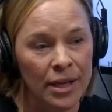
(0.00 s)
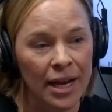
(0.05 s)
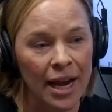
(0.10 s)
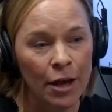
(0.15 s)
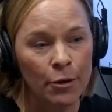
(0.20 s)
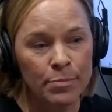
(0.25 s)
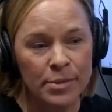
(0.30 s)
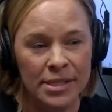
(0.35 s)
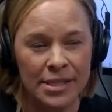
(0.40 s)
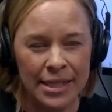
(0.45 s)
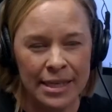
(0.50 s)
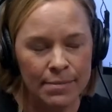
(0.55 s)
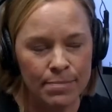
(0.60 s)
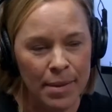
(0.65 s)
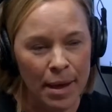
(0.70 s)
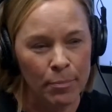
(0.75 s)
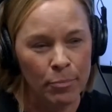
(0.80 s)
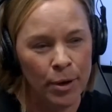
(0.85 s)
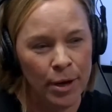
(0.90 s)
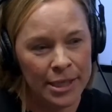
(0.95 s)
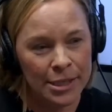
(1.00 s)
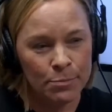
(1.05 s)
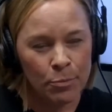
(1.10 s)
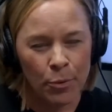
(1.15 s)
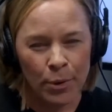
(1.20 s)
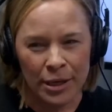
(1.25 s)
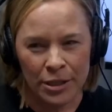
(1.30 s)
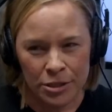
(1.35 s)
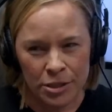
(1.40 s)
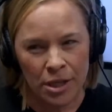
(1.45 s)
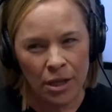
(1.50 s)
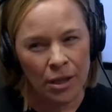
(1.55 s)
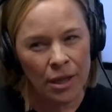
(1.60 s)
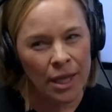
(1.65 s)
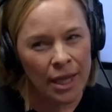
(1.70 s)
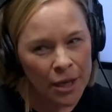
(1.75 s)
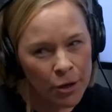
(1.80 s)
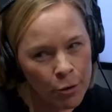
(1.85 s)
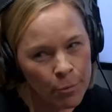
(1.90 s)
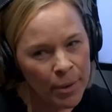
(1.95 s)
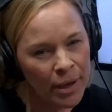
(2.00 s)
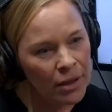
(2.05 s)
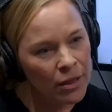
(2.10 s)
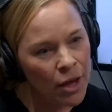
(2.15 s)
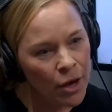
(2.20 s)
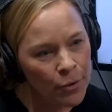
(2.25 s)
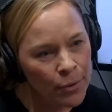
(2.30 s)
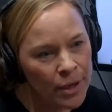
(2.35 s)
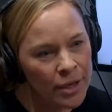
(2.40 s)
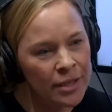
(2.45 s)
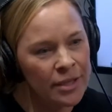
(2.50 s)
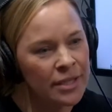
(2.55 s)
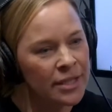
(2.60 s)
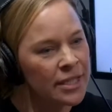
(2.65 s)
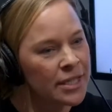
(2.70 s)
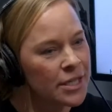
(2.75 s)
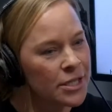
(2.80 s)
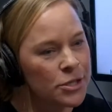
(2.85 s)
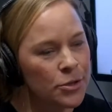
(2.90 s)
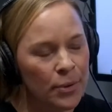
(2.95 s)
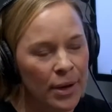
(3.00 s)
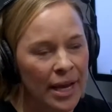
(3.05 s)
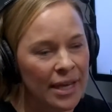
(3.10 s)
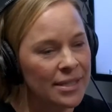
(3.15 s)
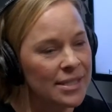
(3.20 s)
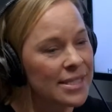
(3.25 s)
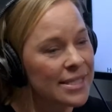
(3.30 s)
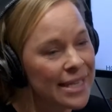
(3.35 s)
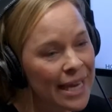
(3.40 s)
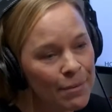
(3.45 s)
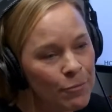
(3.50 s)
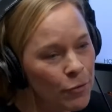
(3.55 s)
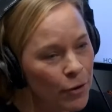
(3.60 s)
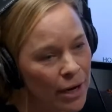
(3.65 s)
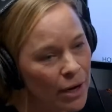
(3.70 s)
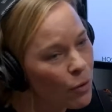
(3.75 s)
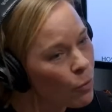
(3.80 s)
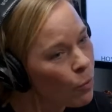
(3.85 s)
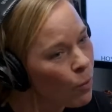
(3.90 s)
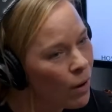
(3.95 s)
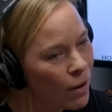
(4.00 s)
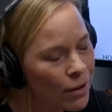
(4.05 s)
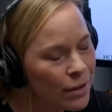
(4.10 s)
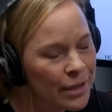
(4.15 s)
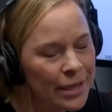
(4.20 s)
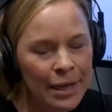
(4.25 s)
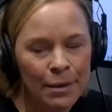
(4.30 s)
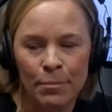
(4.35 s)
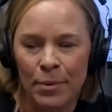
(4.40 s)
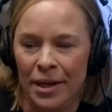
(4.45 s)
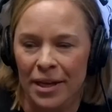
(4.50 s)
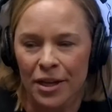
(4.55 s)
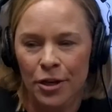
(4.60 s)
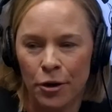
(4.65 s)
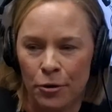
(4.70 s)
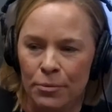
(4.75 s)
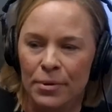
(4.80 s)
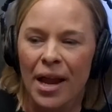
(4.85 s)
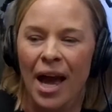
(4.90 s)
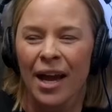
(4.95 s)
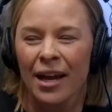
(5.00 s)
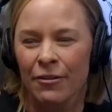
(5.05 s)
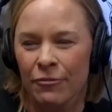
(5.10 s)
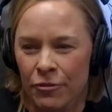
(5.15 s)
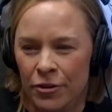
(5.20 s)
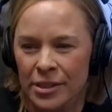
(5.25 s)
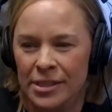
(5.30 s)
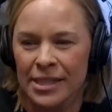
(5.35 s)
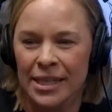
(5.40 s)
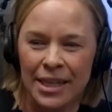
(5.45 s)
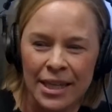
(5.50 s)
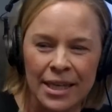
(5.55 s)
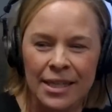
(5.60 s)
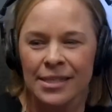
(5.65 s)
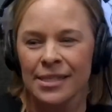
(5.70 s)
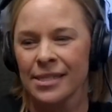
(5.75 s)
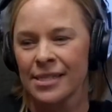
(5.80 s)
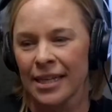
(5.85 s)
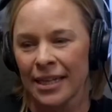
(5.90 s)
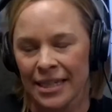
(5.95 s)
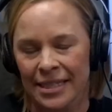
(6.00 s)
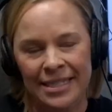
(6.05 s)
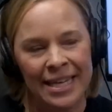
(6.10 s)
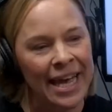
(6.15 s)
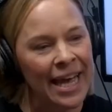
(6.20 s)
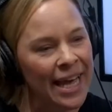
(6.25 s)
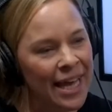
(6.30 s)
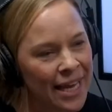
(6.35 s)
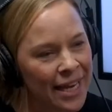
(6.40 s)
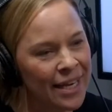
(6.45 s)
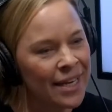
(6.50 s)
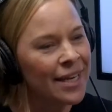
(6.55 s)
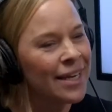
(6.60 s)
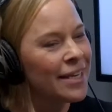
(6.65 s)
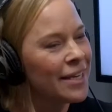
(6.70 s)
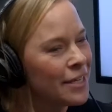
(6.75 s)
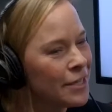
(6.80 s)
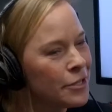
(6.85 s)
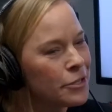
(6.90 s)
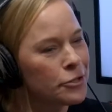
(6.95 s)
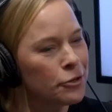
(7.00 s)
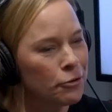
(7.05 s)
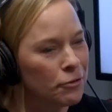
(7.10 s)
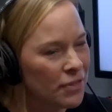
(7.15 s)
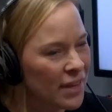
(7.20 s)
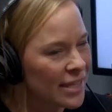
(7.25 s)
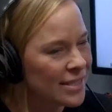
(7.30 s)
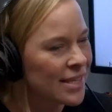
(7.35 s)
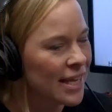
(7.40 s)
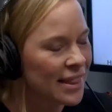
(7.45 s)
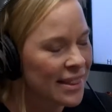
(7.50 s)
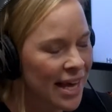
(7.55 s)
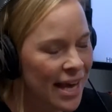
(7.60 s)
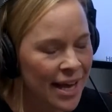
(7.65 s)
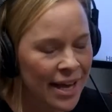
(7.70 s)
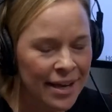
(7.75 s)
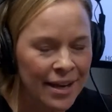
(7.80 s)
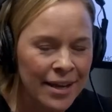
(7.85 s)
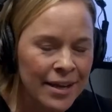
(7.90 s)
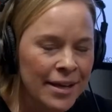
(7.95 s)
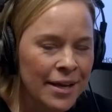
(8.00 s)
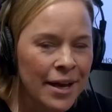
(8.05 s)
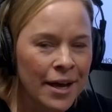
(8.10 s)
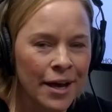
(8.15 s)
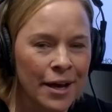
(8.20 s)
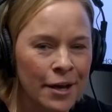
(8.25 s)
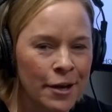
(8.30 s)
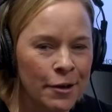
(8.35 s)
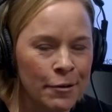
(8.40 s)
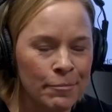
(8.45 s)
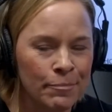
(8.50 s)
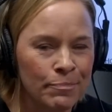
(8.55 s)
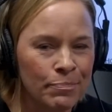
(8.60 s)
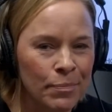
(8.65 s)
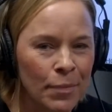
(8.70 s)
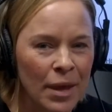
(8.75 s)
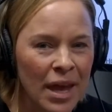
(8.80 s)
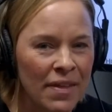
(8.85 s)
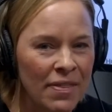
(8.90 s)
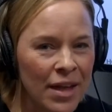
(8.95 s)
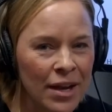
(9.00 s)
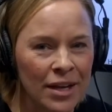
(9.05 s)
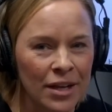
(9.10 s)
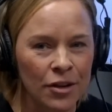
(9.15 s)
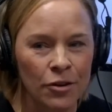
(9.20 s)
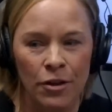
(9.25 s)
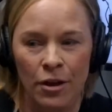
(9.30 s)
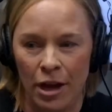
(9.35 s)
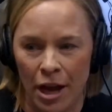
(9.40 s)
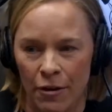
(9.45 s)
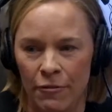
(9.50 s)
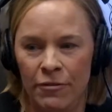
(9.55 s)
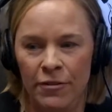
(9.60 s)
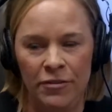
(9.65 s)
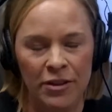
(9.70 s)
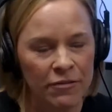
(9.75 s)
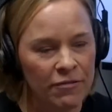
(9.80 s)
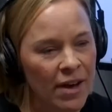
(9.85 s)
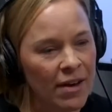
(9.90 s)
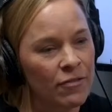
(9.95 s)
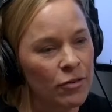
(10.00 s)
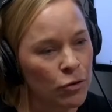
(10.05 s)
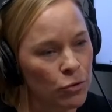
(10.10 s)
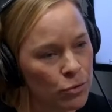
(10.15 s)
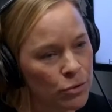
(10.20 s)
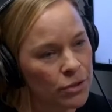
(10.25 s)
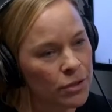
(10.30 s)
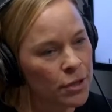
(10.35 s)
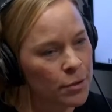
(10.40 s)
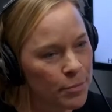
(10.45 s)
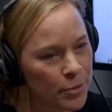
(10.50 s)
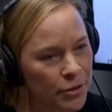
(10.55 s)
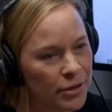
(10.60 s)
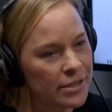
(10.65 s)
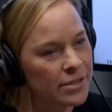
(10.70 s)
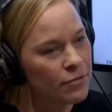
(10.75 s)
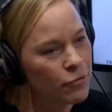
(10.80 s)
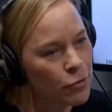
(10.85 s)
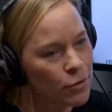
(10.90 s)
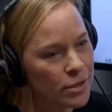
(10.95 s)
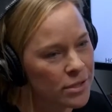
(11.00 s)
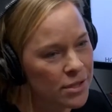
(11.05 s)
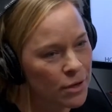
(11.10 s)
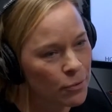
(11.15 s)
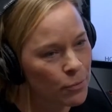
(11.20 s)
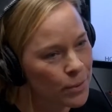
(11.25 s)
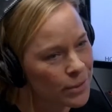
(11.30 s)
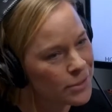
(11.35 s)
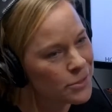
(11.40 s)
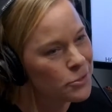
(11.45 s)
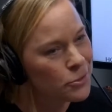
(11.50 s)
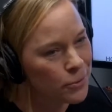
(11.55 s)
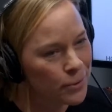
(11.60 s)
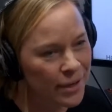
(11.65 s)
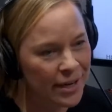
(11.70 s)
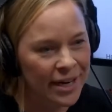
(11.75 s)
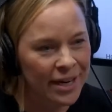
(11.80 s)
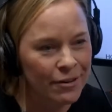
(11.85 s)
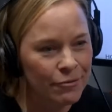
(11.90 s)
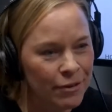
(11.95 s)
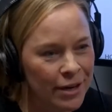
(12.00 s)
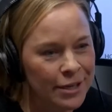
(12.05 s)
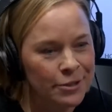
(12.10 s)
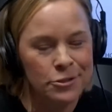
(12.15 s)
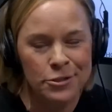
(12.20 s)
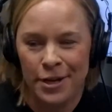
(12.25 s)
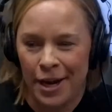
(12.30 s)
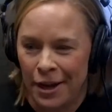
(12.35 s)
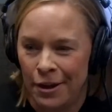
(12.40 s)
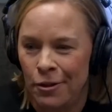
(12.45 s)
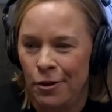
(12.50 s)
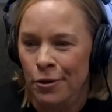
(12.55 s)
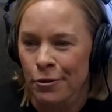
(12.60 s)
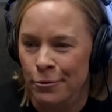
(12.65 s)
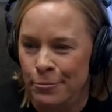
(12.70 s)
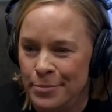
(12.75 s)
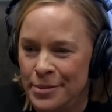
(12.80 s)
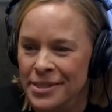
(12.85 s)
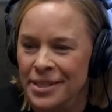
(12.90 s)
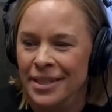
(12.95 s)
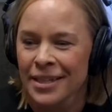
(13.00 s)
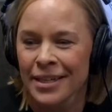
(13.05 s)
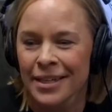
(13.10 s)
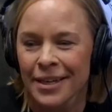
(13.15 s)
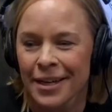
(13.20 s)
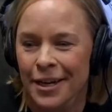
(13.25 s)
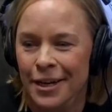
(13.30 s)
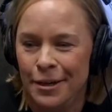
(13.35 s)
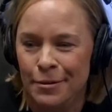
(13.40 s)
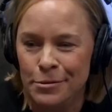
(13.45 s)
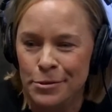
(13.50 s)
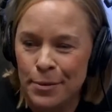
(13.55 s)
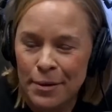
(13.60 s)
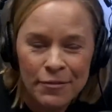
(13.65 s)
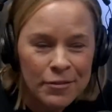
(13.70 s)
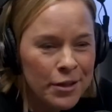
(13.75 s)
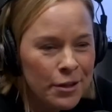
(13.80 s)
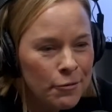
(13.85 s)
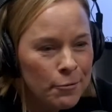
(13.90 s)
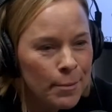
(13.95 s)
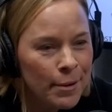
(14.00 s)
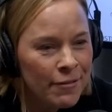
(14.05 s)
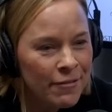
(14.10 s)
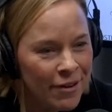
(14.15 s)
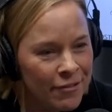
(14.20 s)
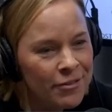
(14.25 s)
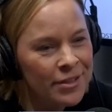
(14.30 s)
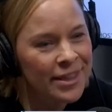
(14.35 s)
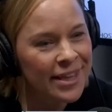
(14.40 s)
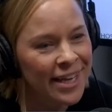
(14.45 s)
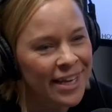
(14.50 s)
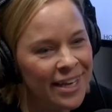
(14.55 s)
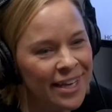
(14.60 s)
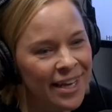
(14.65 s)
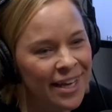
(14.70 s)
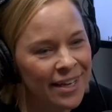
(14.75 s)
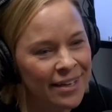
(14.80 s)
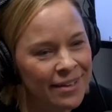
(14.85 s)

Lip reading: helps us keep that price point just a little bit lower. So again, same great quality, but 9-foot ceilings instead of 10, certain things like that. And then, like our 55 and older communities, of course, our 1-story ranch style homes. So we have a little bit of everything again.